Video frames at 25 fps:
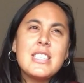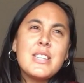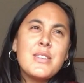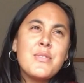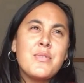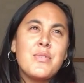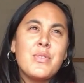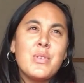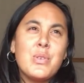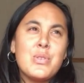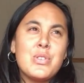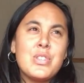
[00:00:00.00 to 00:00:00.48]

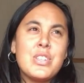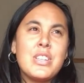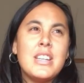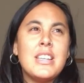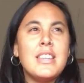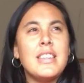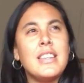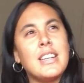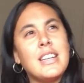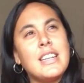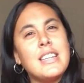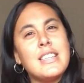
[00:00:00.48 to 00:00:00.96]

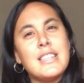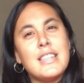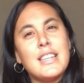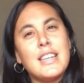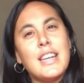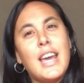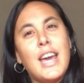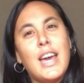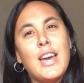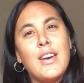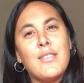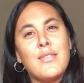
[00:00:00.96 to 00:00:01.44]
unfortunate that I didn't
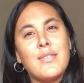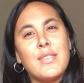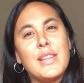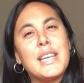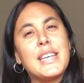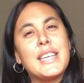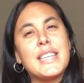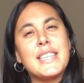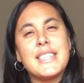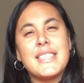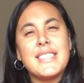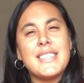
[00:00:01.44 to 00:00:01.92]
have
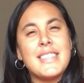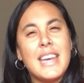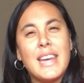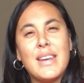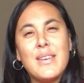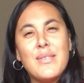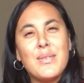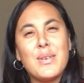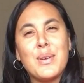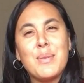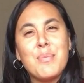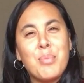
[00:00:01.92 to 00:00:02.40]
like a
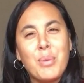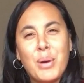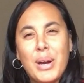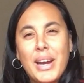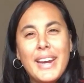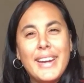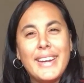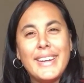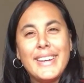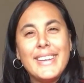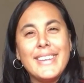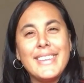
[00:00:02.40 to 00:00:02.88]
savvy
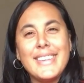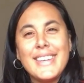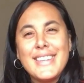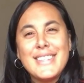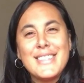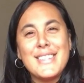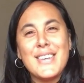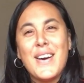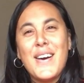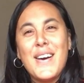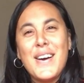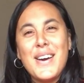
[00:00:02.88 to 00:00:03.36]
brain at that
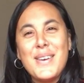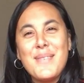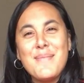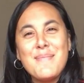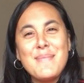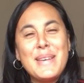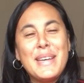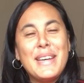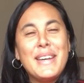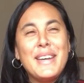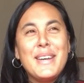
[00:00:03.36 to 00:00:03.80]
time,